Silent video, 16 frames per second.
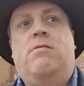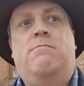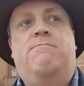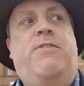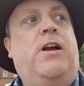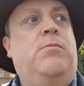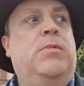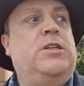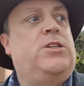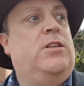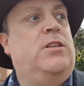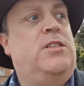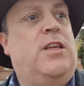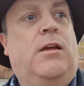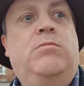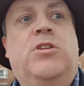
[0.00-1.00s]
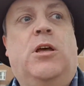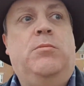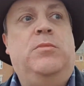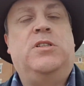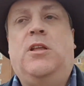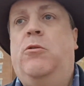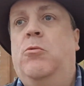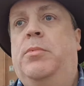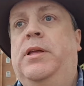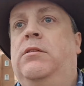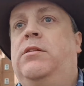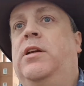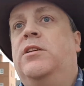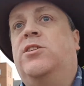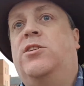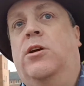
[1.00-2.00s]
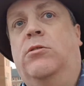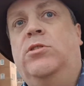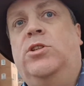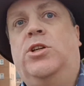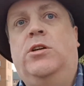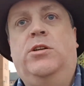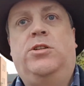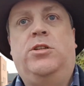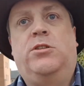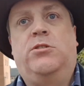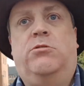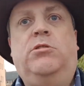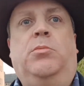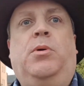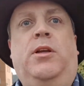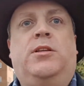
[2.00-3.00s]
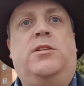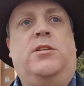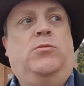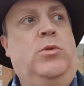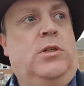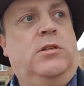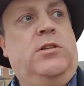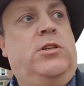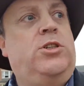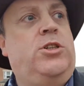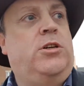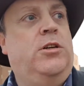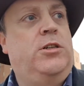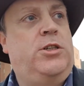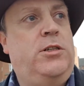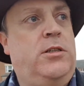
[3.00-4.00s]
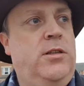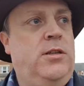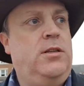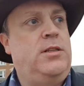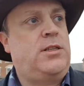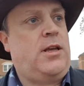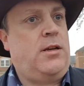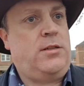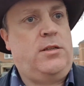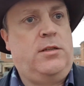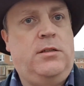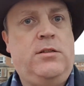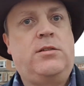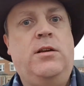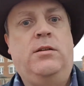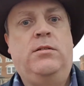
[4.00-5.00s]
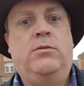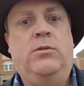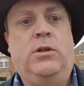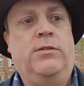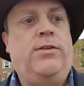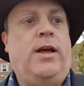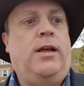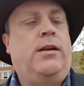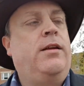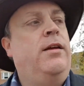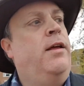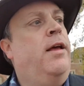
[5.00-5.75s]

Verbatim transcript: very much at the same time as they were building stone churches to replace the wooden churches that the Saxons would have had.